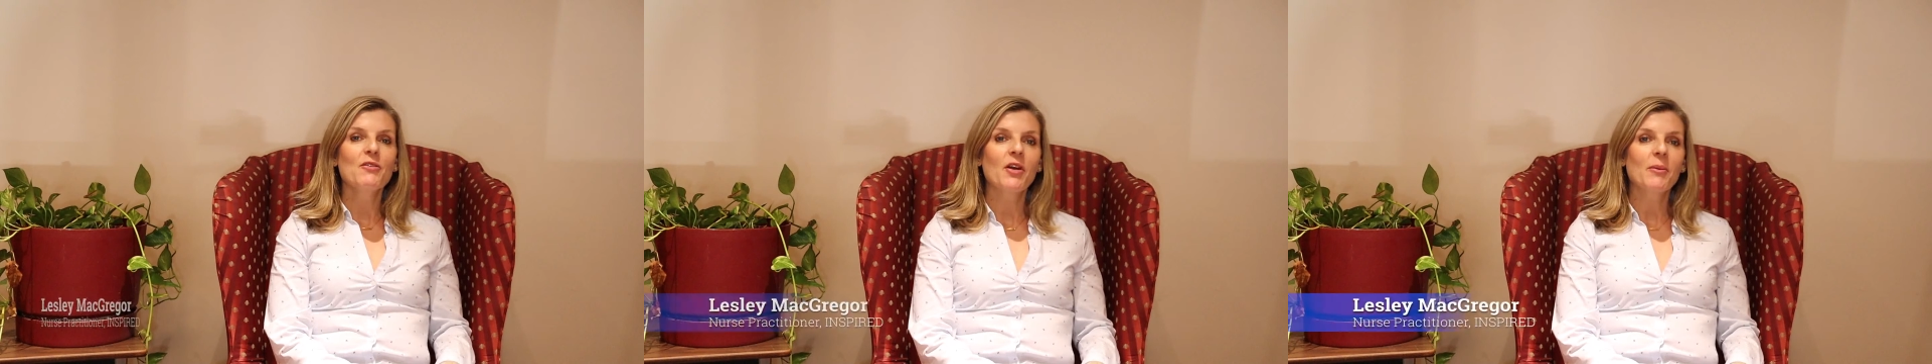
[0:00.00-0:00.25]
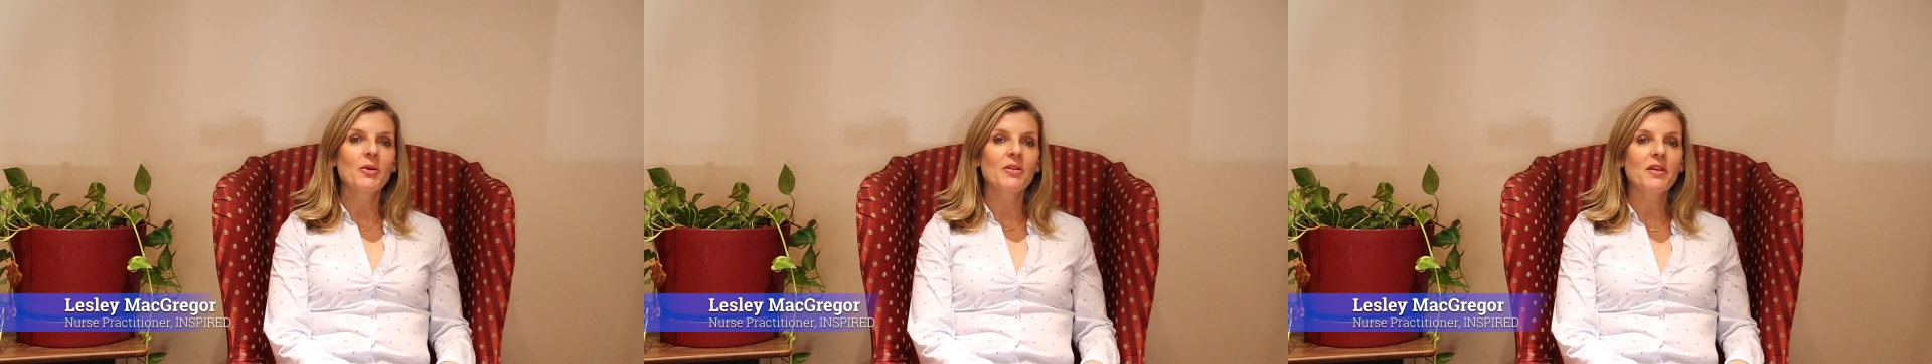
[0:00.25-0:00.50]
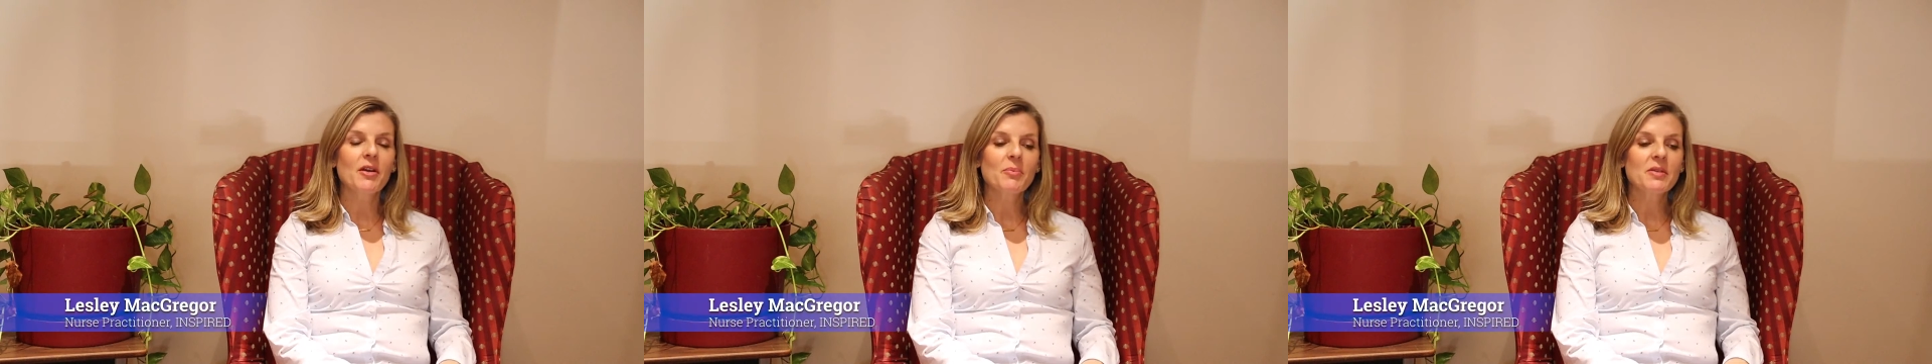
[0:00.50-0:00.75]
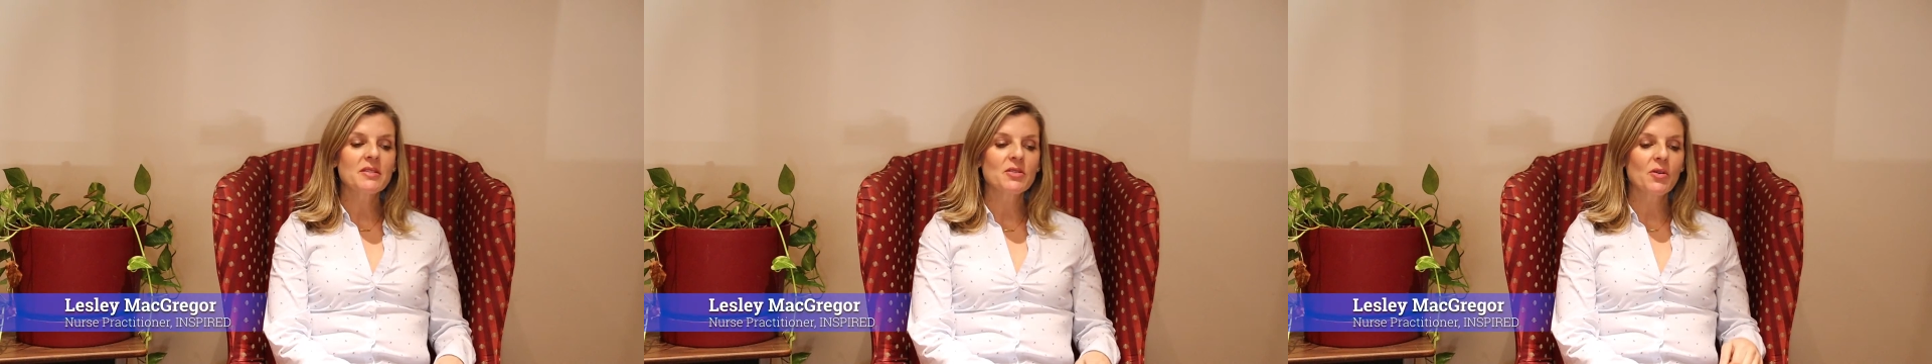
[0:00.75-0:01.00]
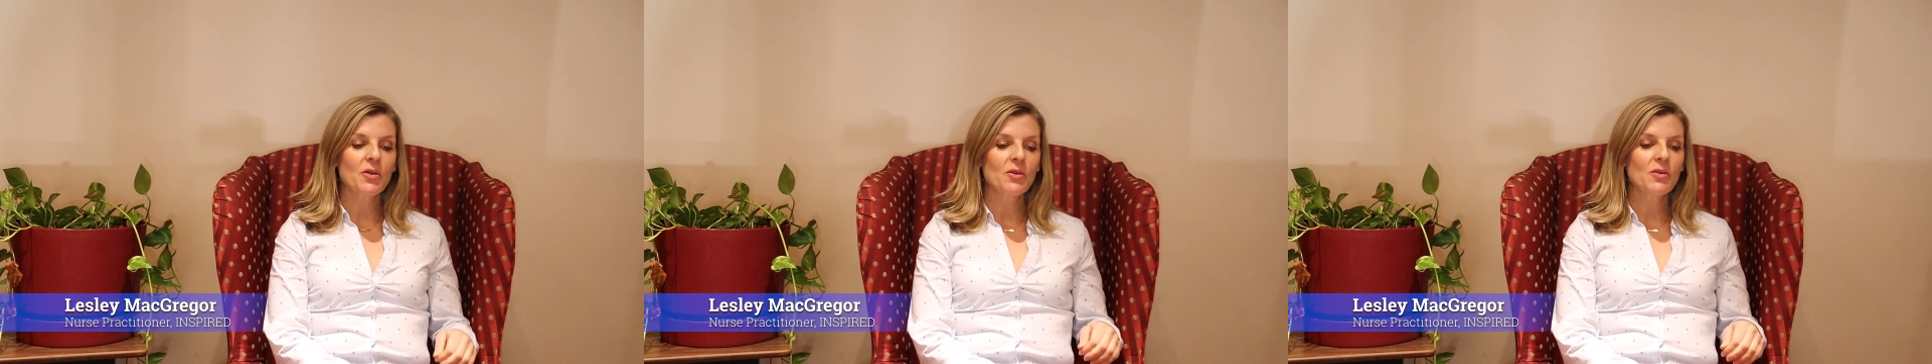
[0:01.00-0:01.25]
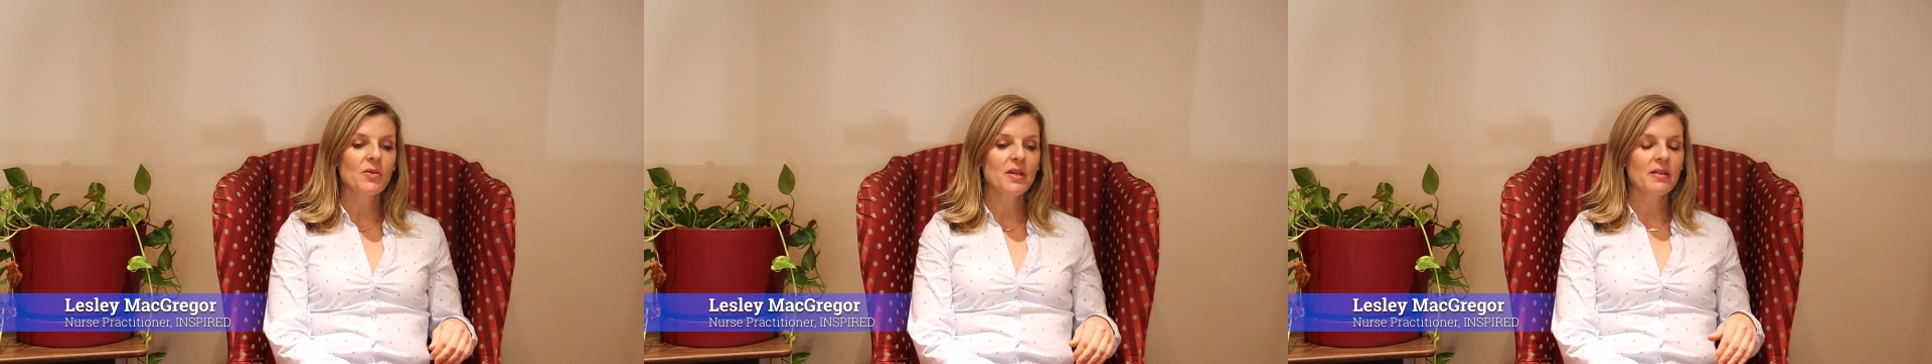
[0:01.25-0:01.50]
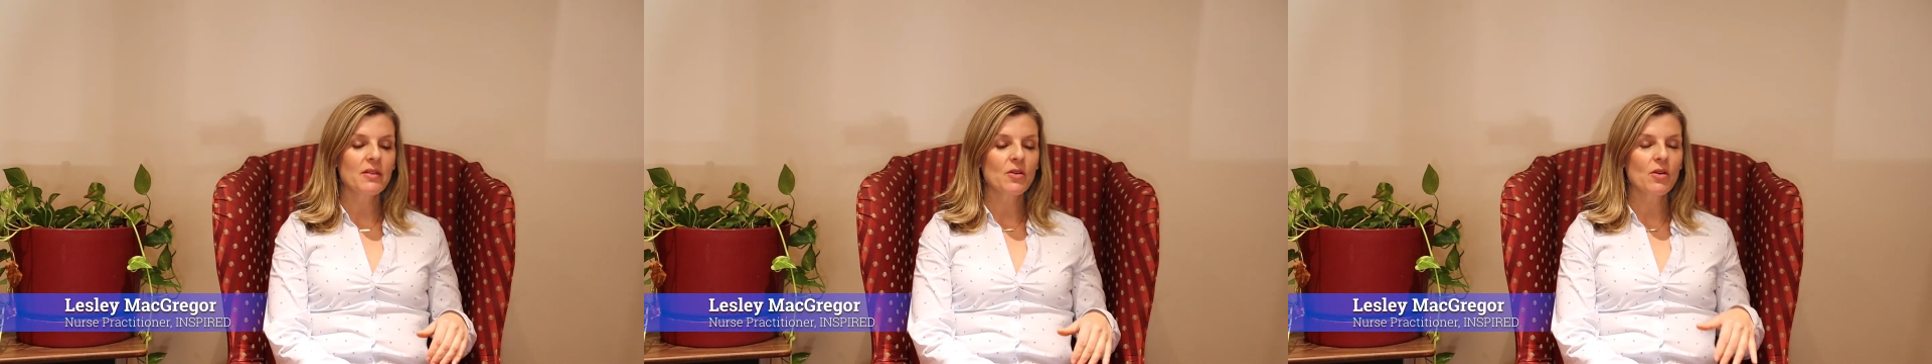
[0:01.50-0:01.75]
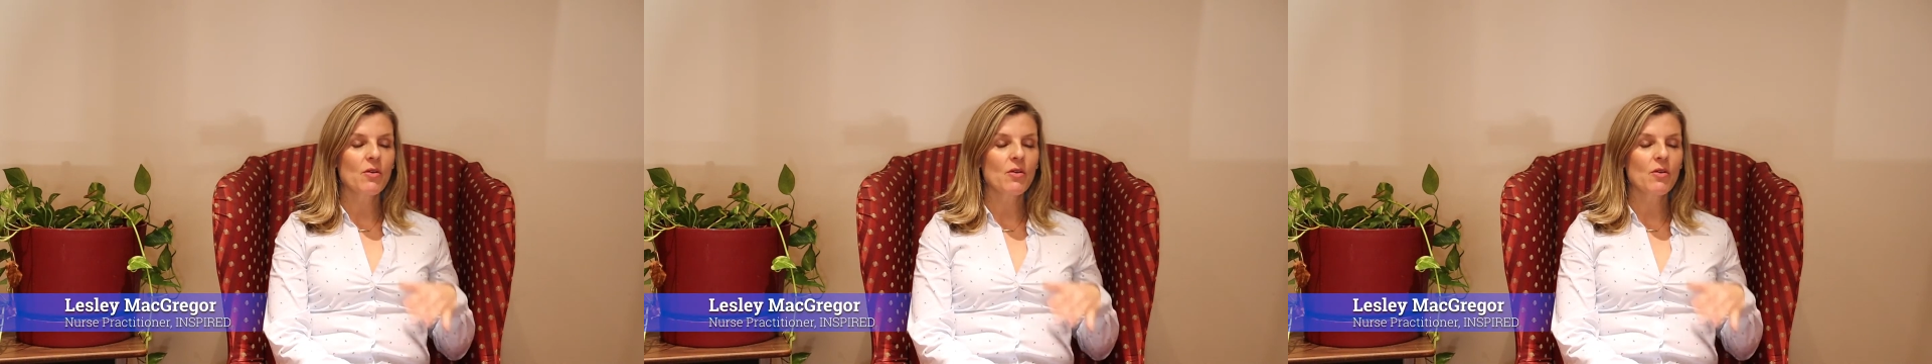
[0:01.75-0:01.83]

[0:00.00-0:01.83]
pharmacotherapy, so there